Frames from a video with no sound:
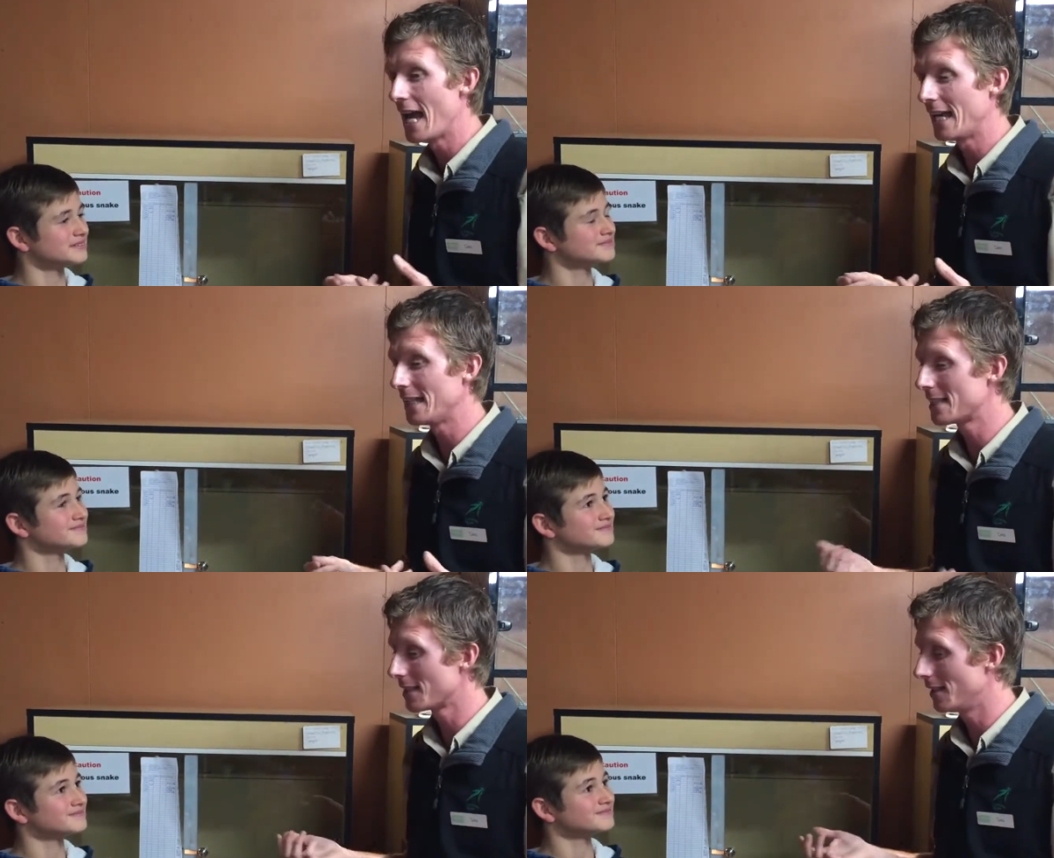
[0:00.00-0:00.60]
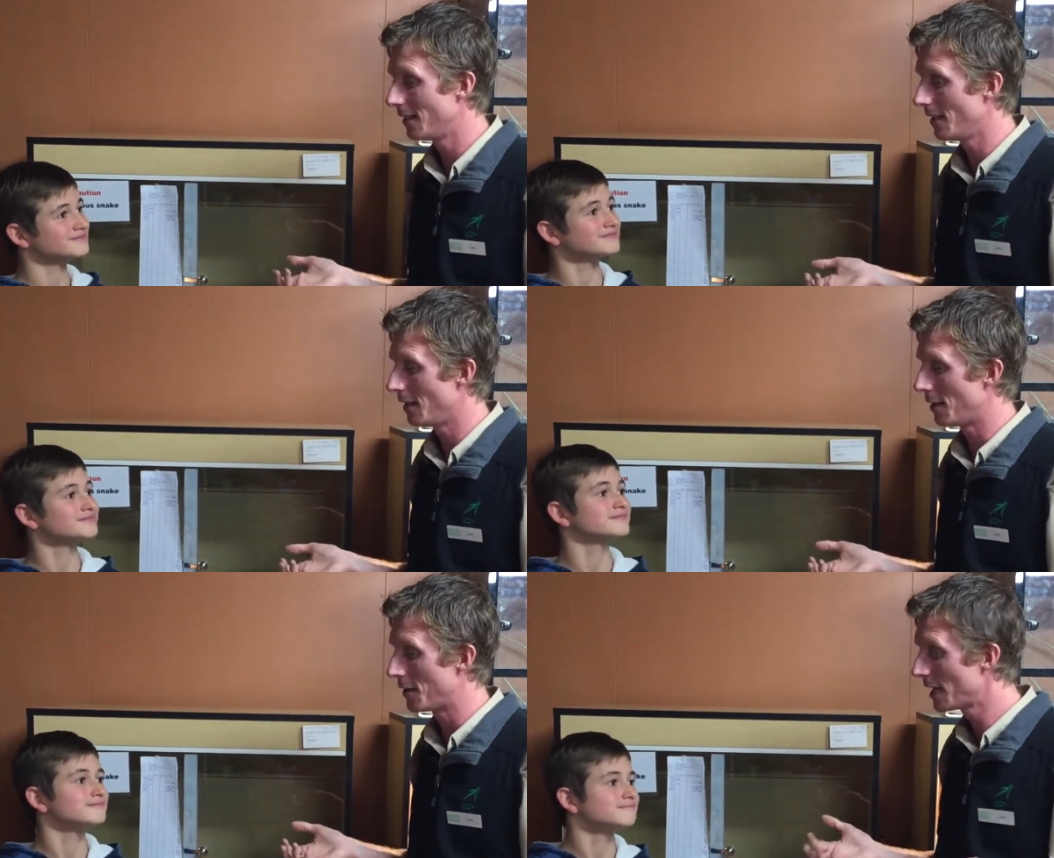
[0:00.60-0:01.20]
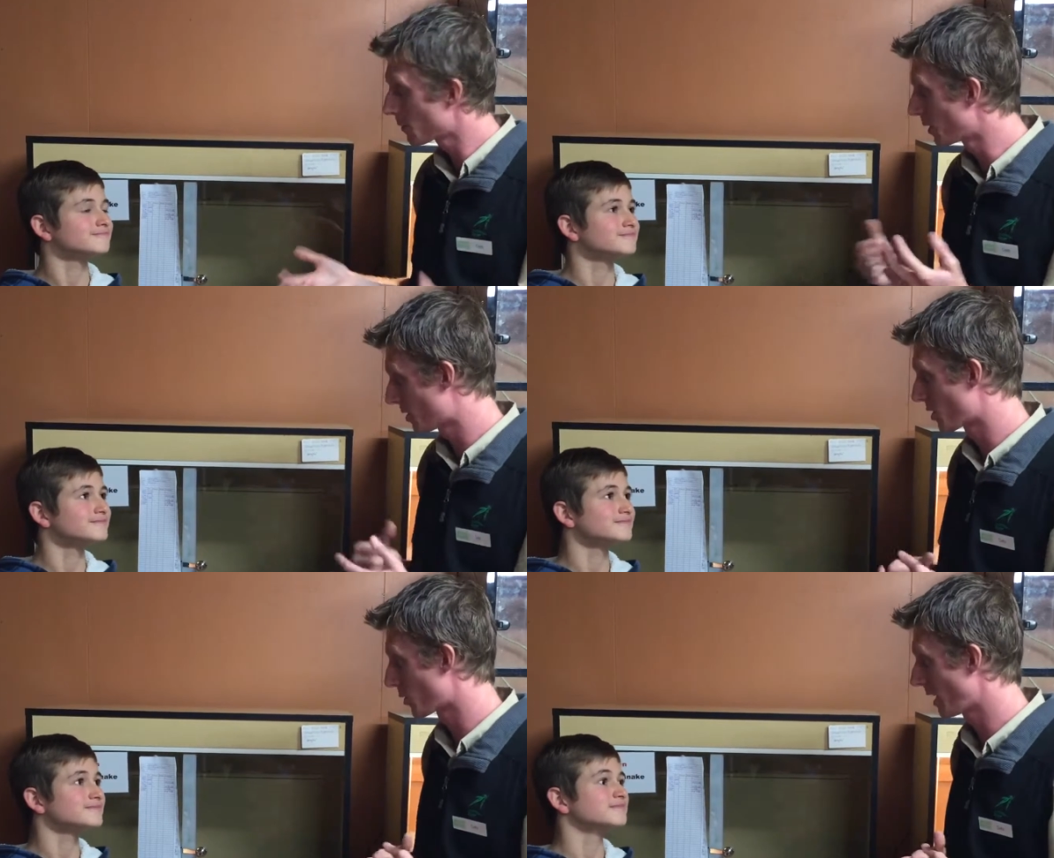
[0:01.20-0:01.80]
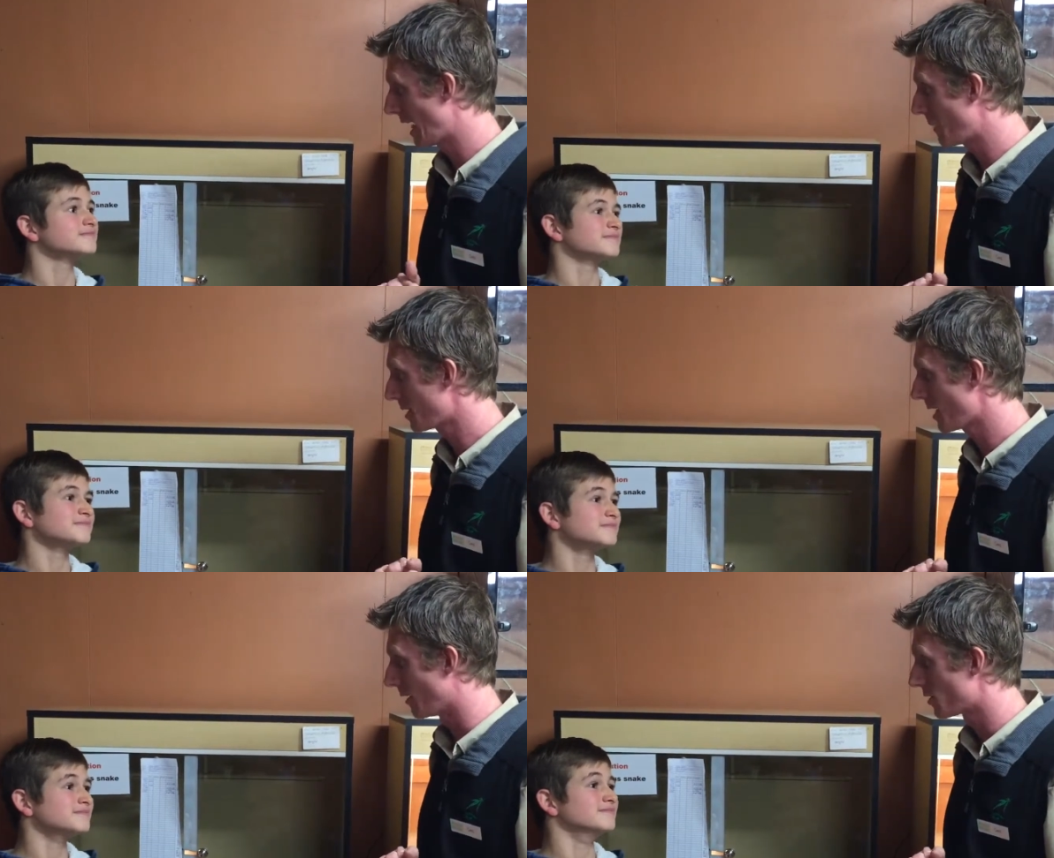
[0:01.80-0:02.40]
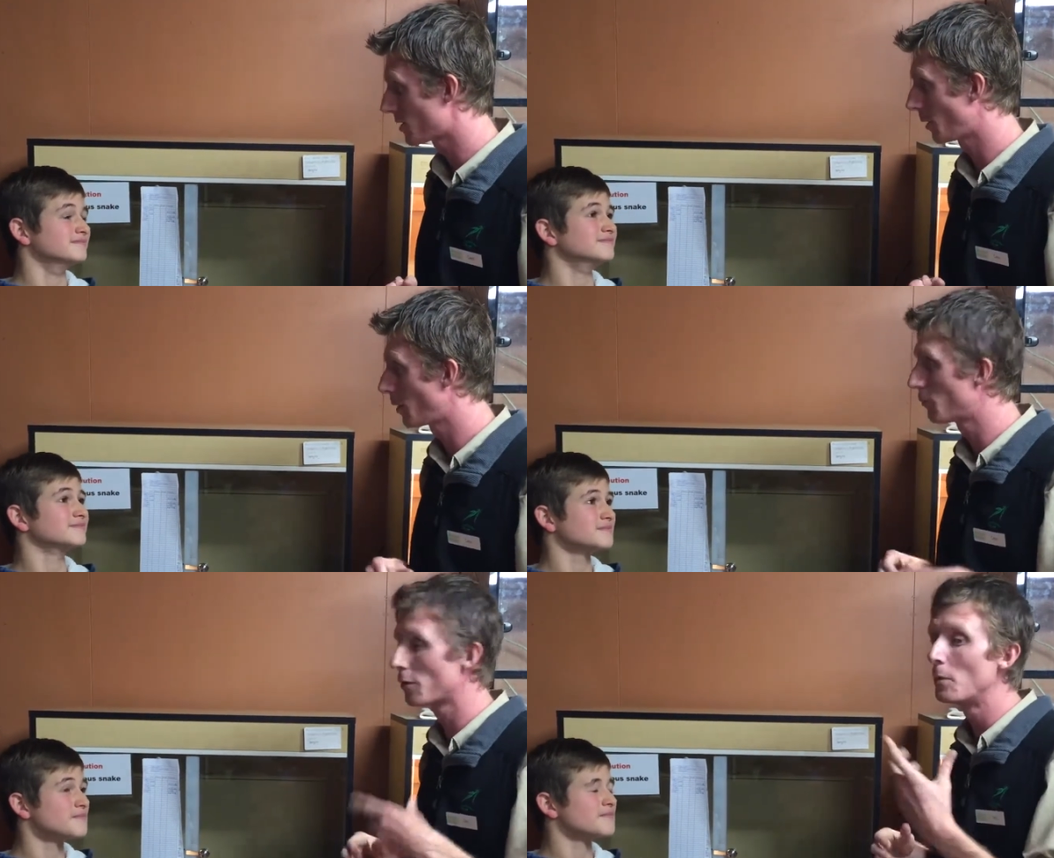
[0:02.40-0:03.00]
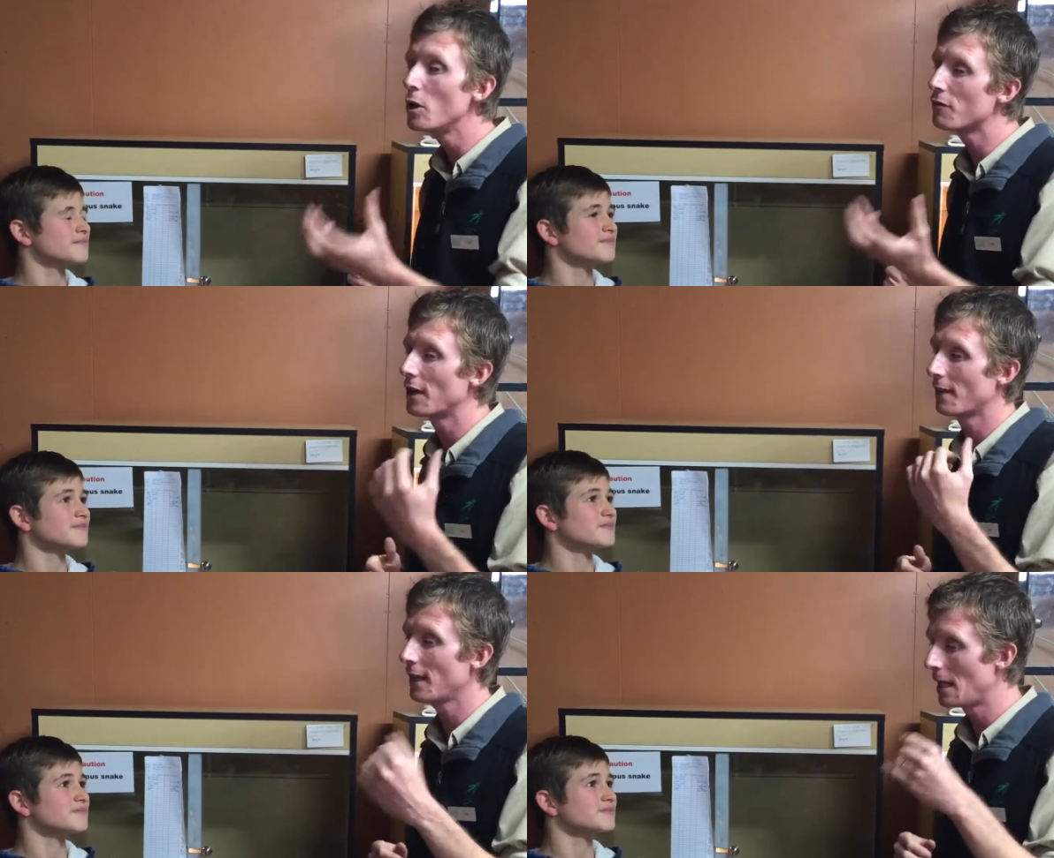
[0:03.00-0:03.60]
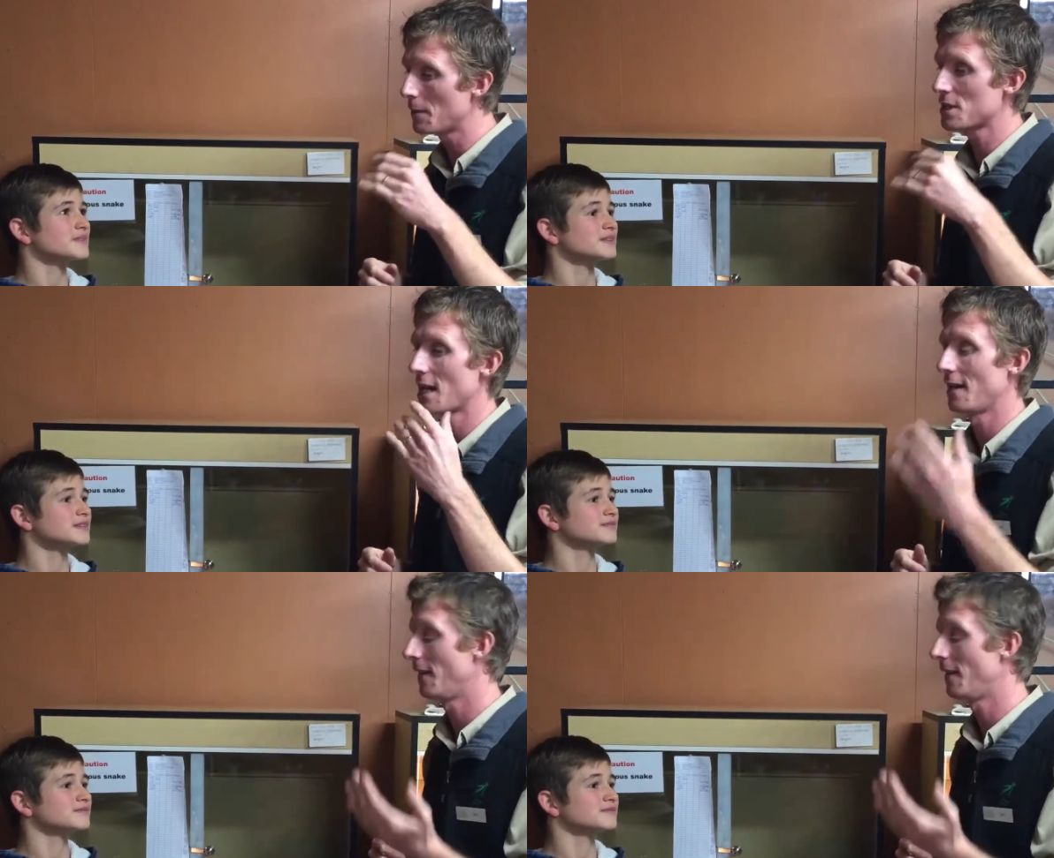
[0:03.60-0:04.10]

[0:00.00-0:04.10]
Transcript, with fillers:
Speaker 1: And that's what's destroying their habitat. Mm. So we're removing their habitat